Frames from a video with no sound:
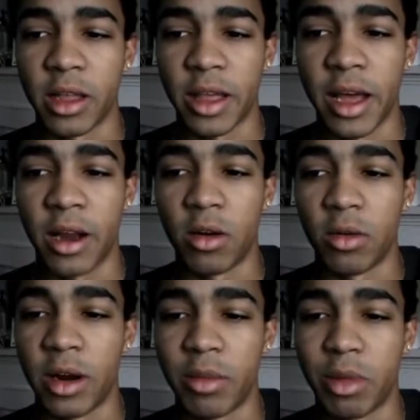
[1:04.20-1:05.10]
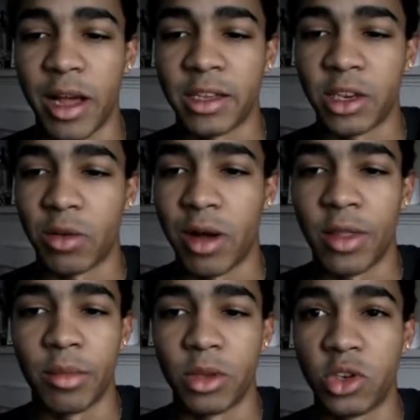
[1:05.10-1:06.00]
like that, or any plastic
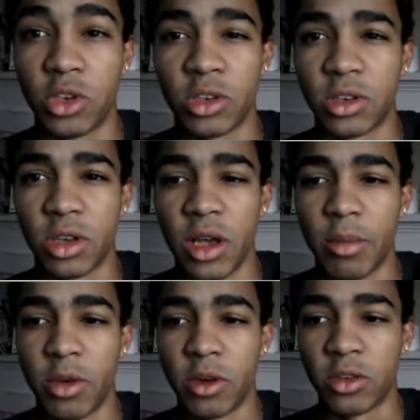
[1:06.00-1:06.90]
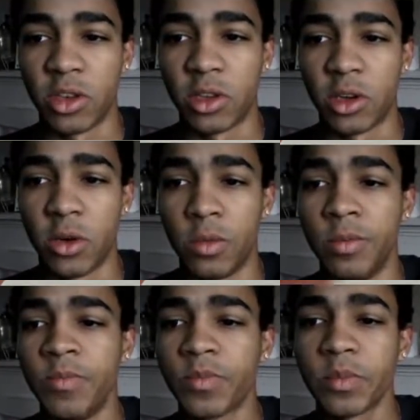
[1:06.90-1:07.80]
around them. It's just pure silicone.